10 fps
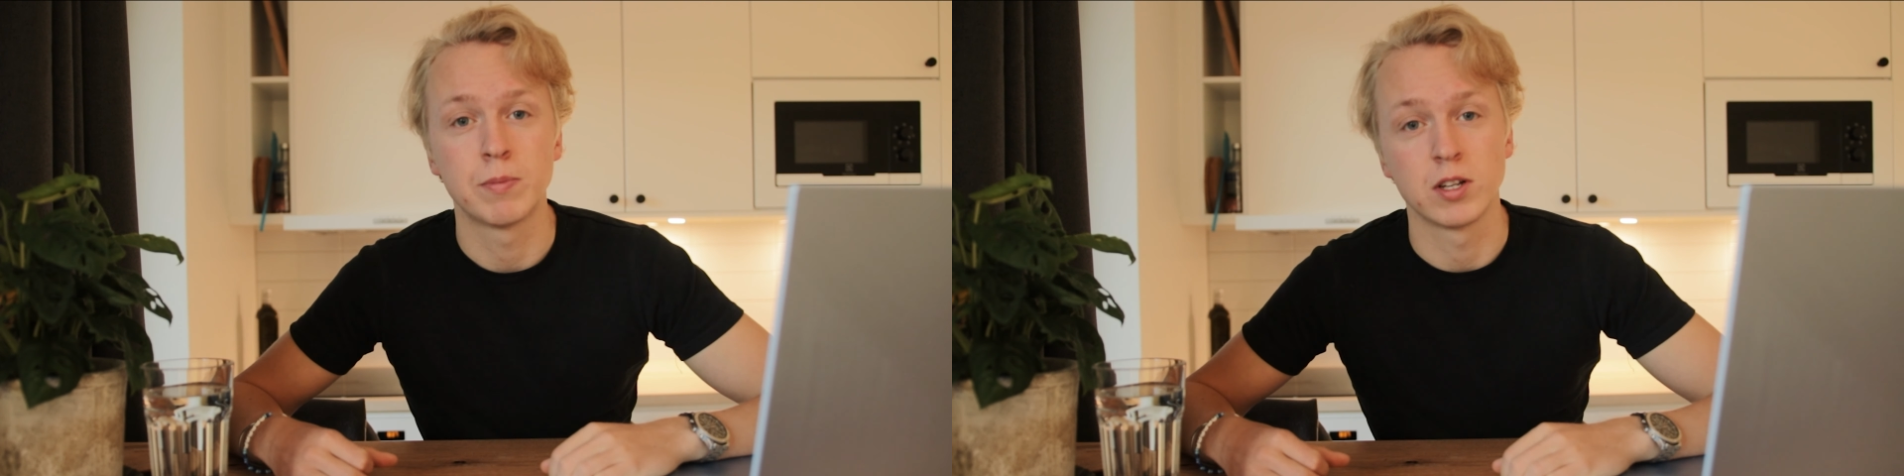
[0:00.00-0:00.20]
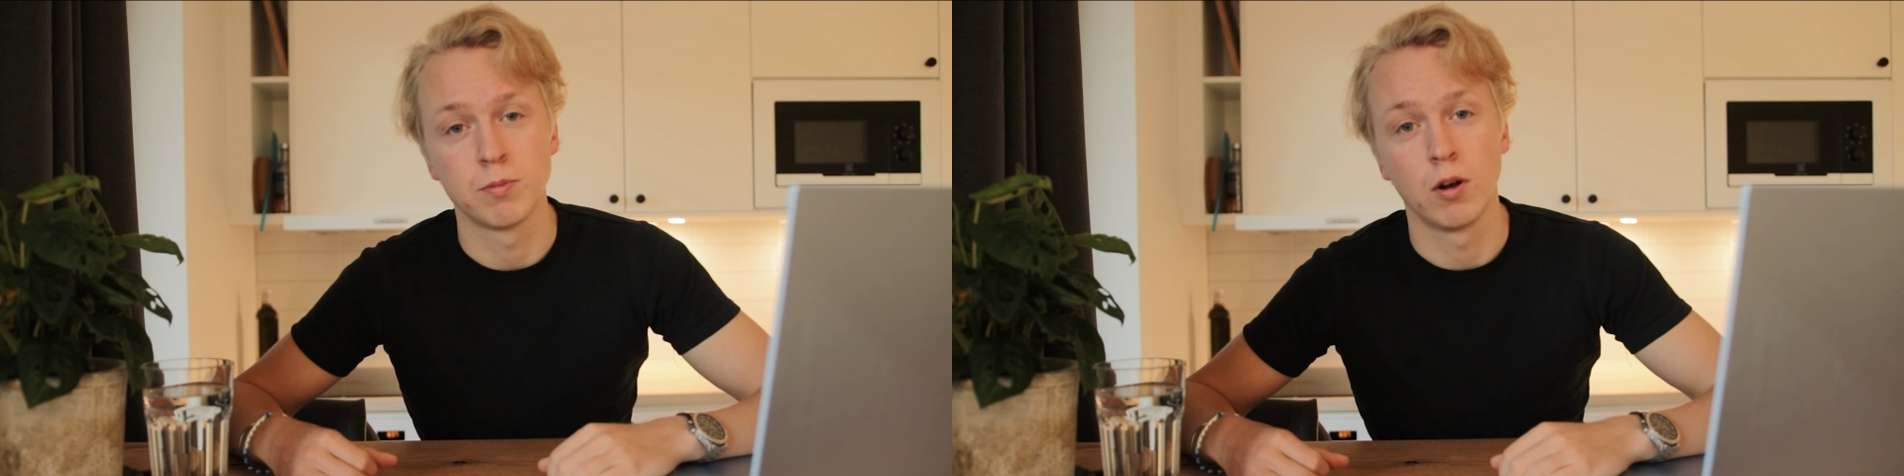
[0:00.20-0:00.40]

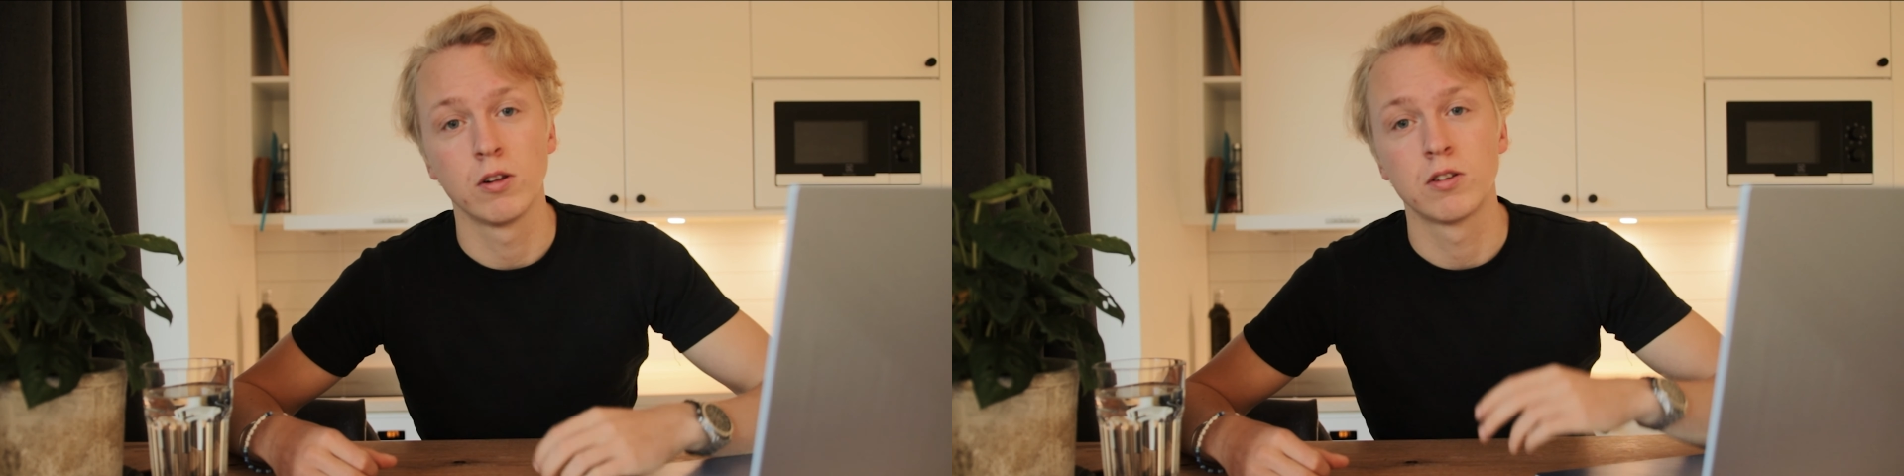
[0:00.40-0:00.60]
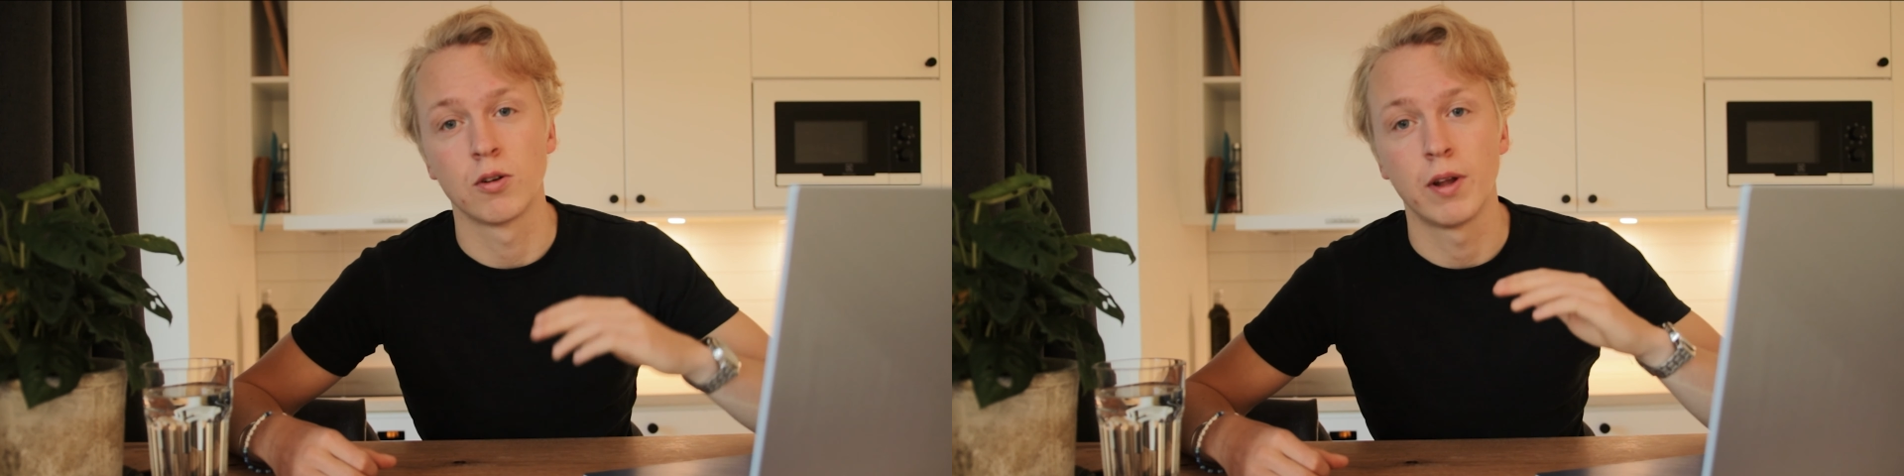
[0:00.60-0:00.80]
possible
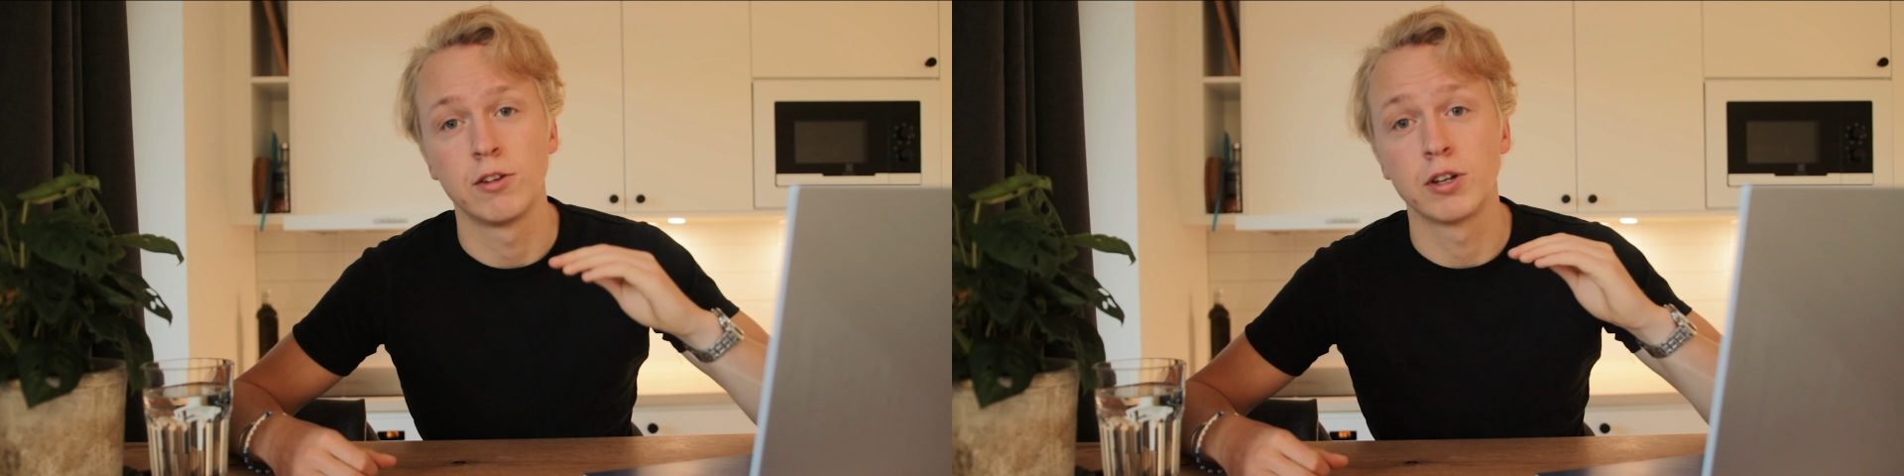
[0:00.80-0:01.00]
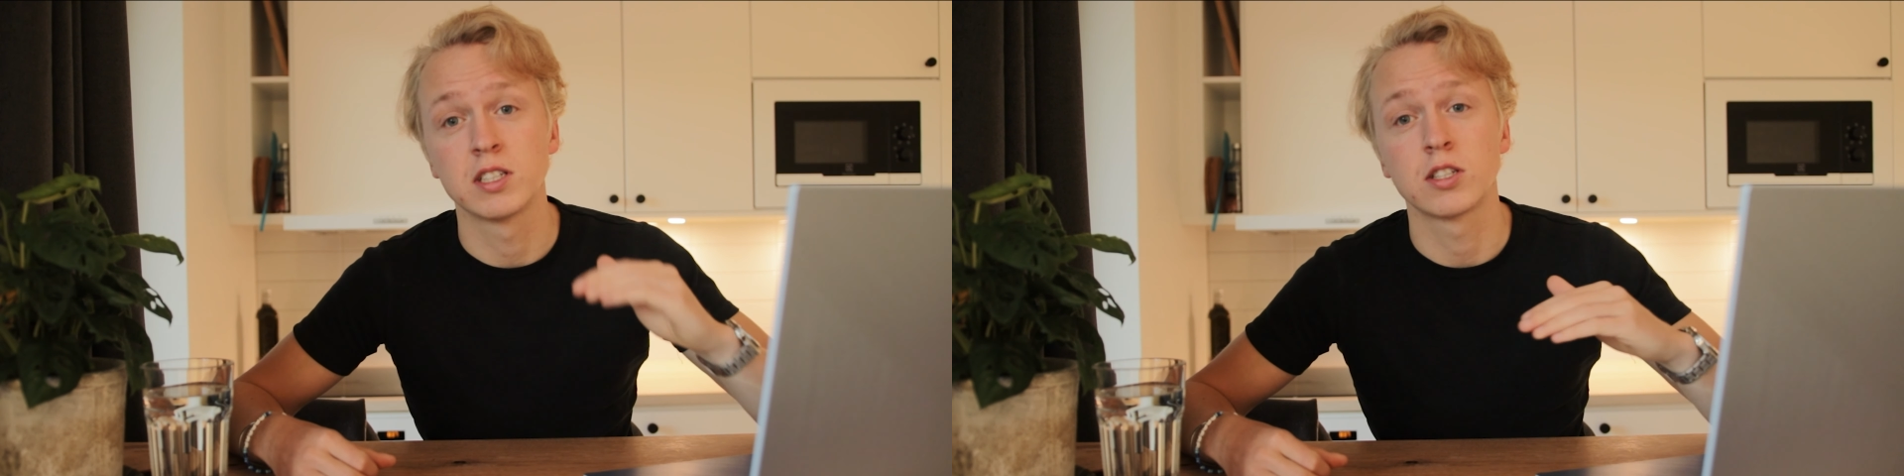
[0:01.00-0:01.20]
so that
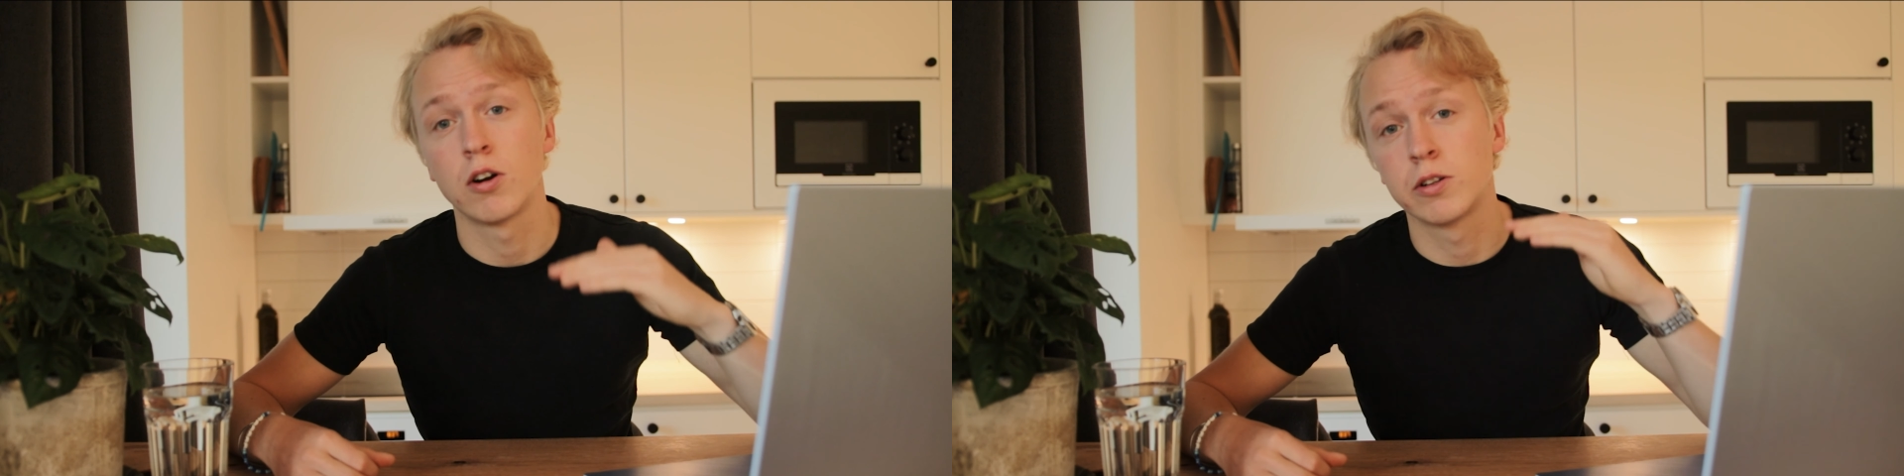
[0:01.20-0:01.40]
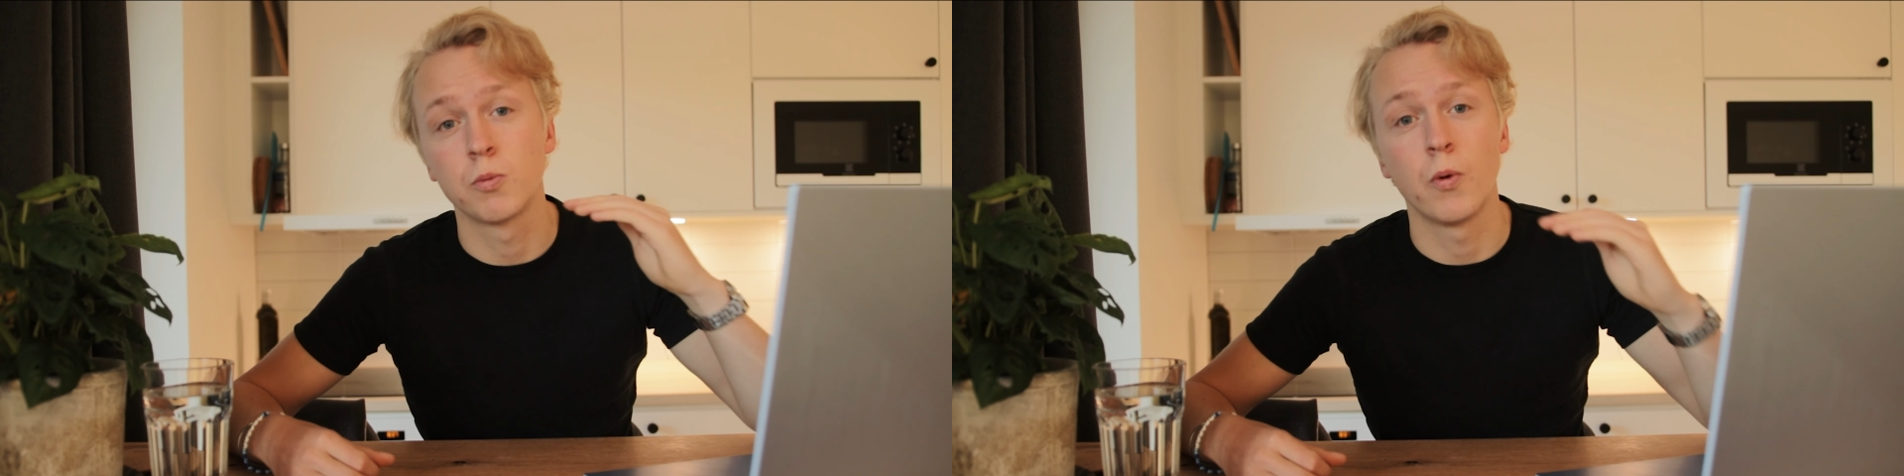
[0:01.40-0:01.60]
you can
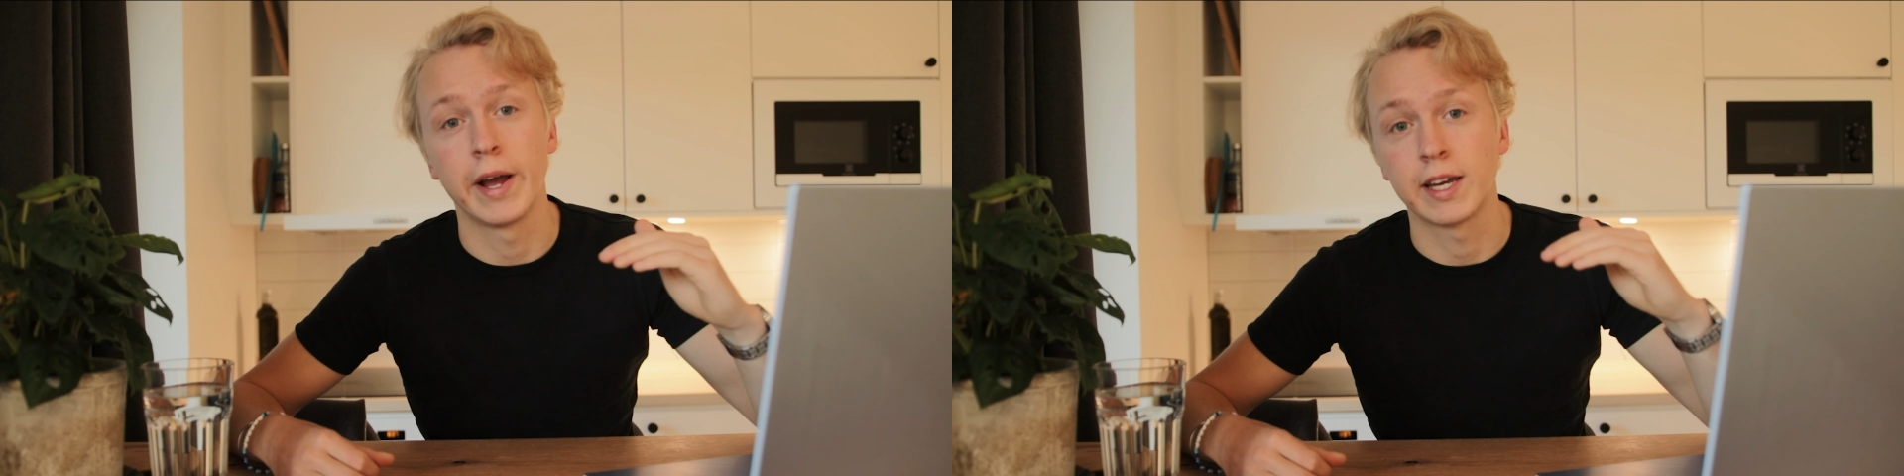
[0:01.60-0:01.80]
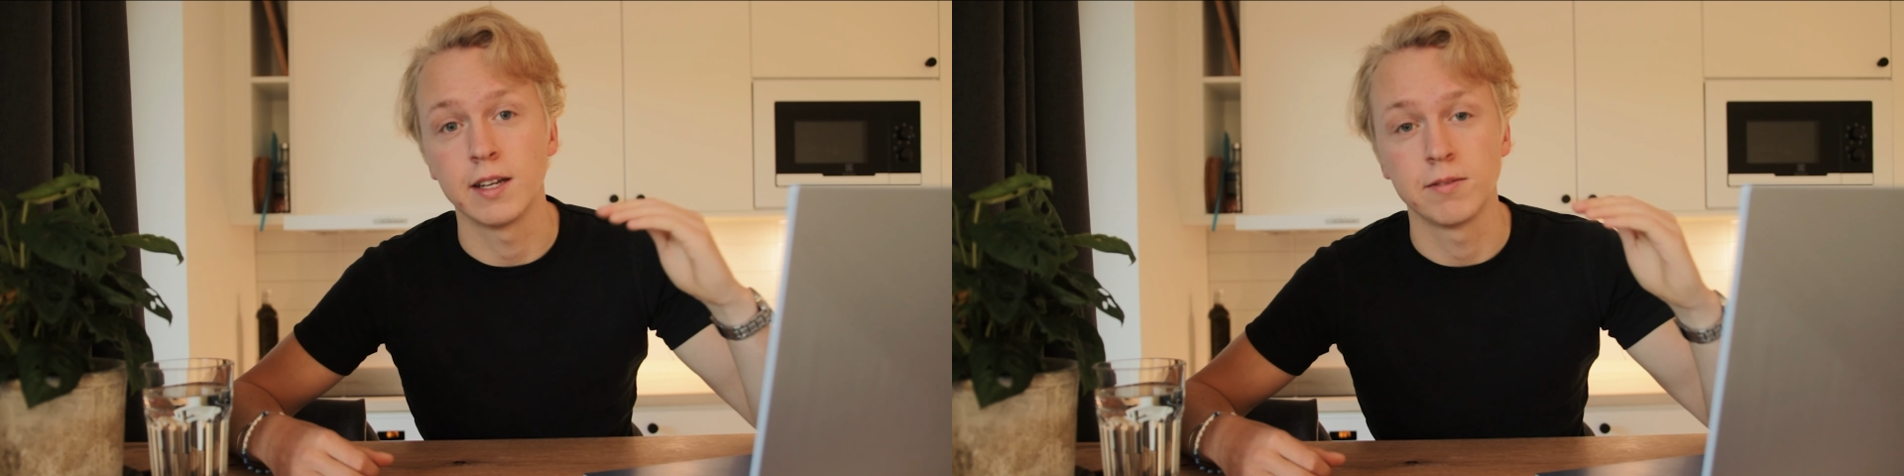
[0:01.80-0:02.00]
start
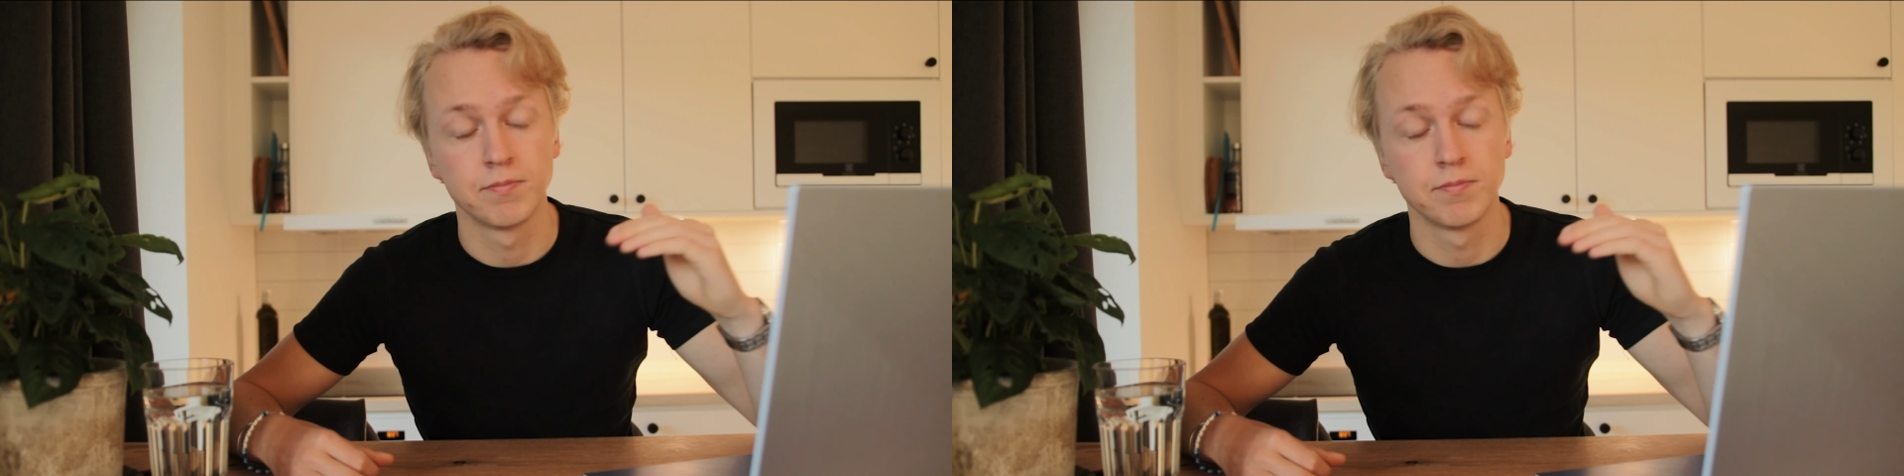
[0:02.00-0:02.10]
ranking.